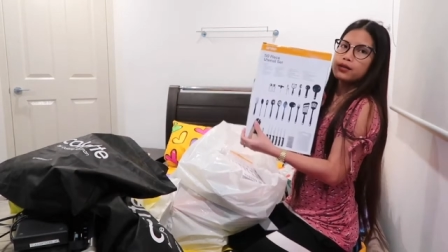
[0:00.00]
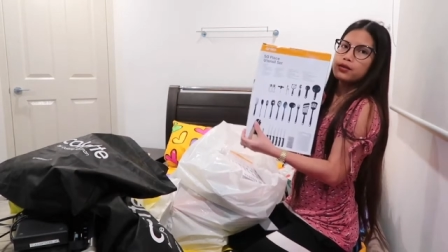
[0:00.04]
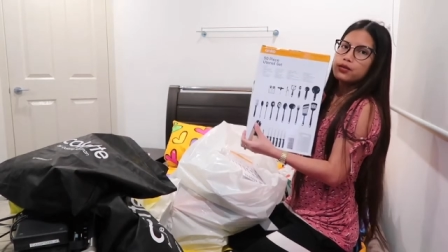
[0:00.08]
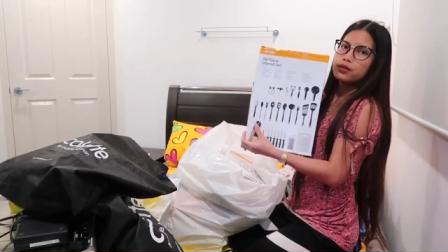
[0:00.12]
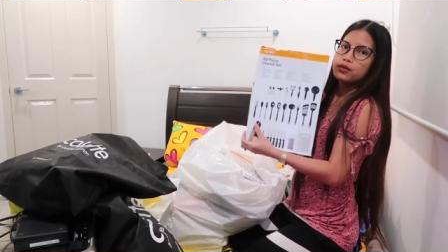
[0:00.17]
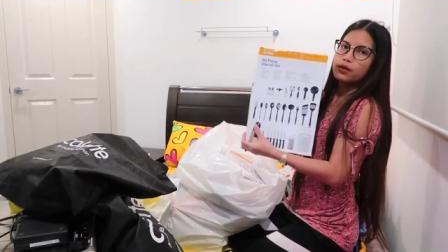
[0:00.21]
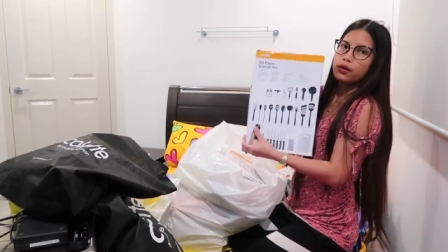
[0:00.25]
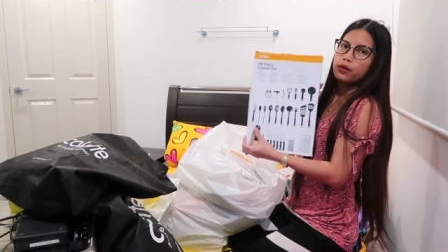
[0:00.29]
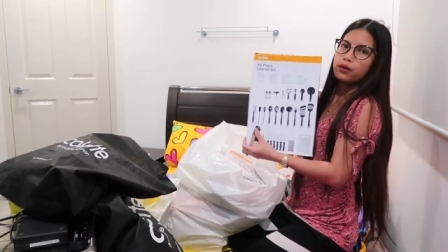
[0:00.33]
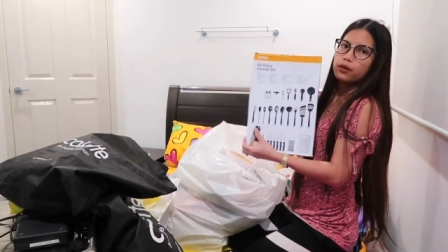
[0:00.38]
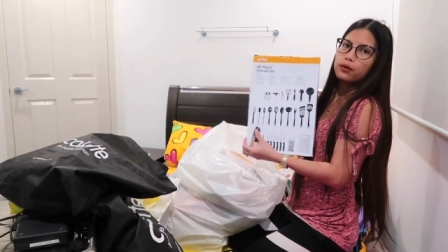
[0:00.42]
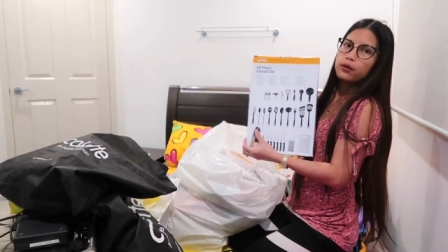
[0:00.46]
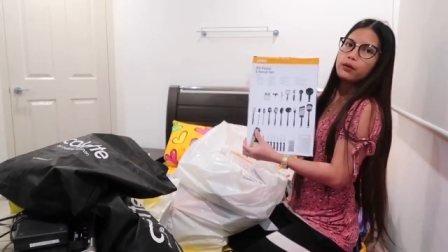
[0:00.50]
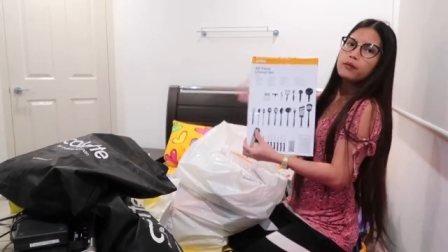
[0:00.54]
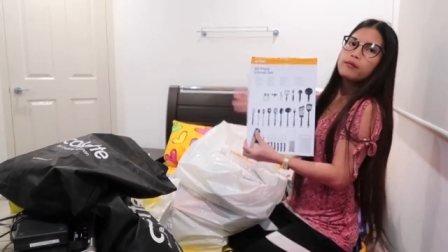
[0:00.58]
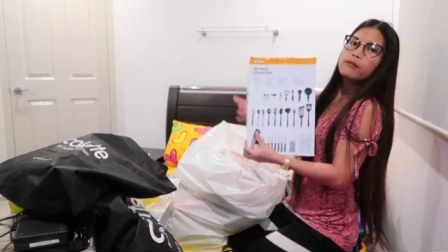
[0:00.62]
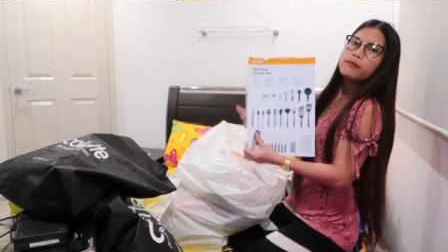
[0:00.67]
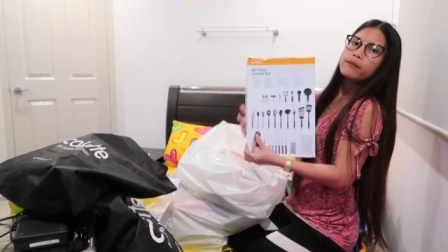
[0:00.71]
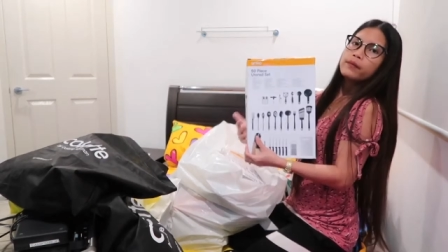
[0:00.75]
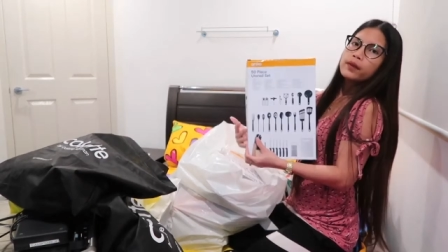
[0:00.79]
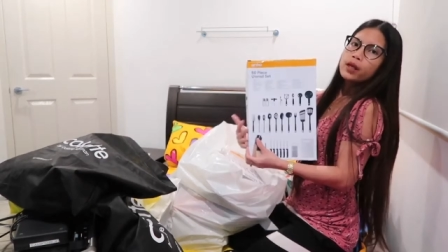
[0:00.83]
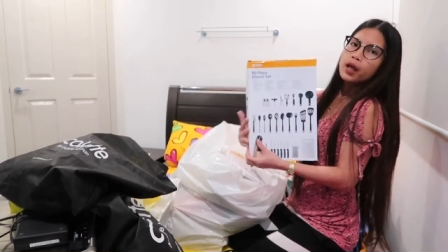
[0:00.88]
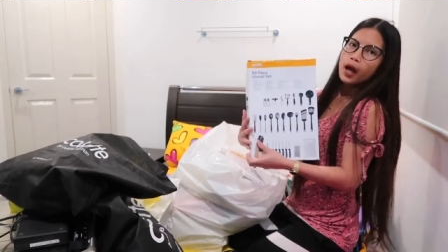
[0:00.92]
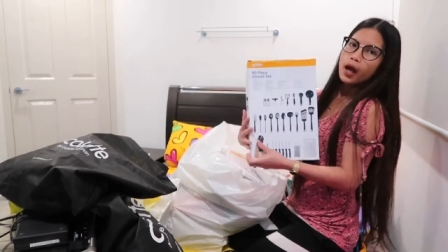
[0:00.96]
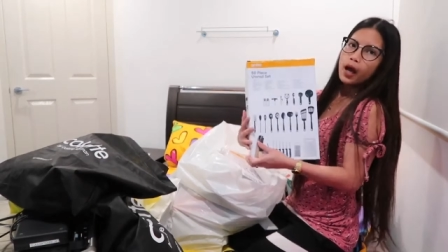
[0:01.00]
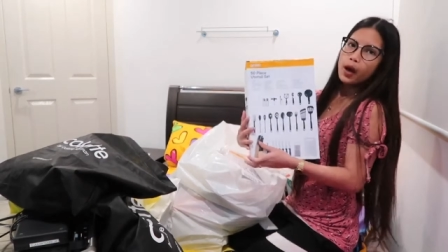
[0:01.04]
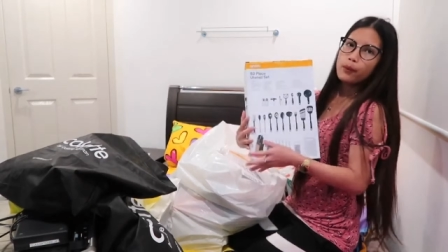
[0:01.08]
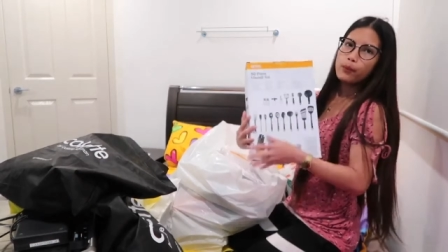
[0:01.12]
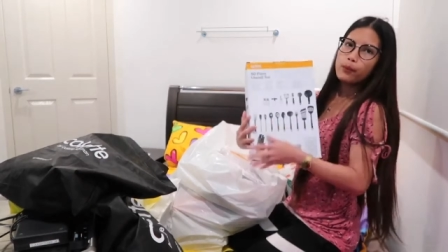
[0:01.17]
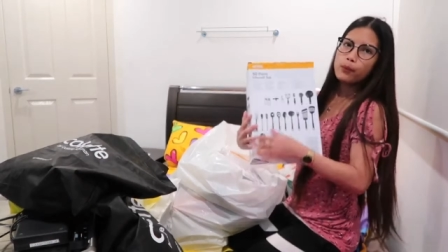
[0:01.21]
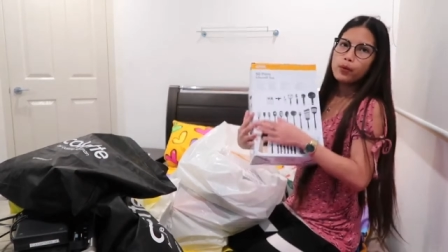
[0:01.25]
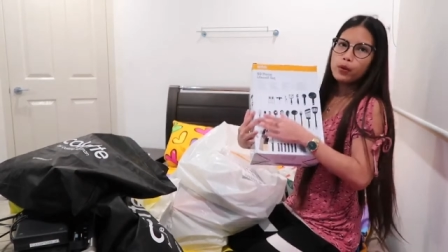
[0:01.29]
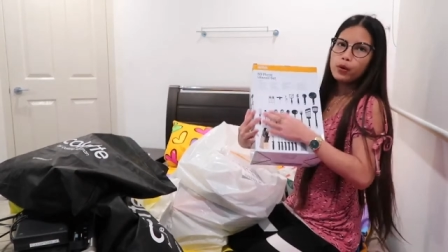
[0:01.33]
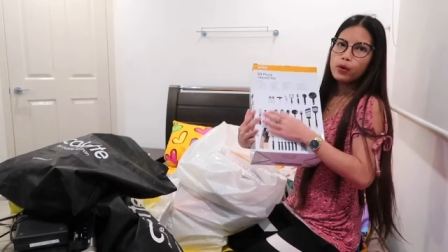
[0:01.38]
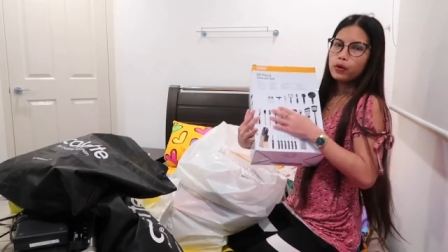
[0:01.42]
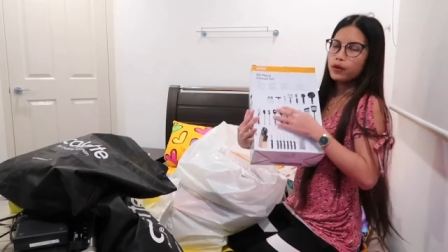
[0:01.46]
So I
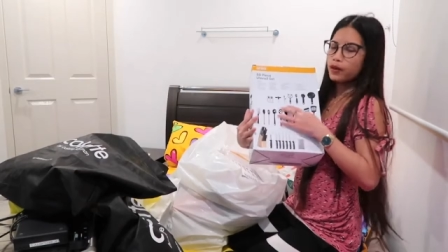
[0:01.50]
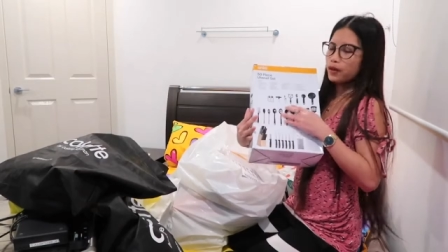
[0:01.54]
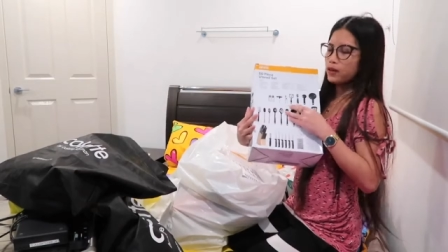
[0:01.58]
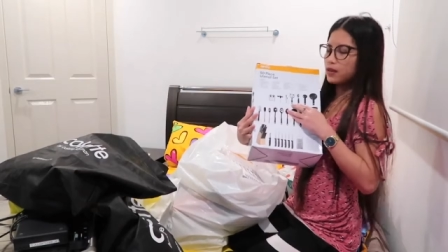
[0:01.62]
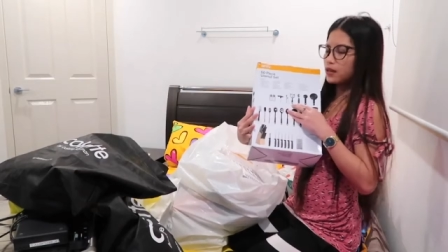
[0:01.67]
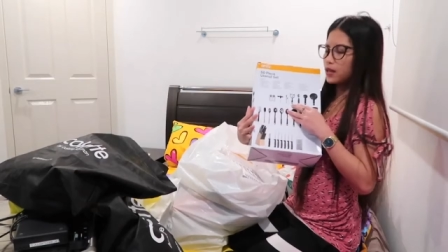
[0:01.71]
bought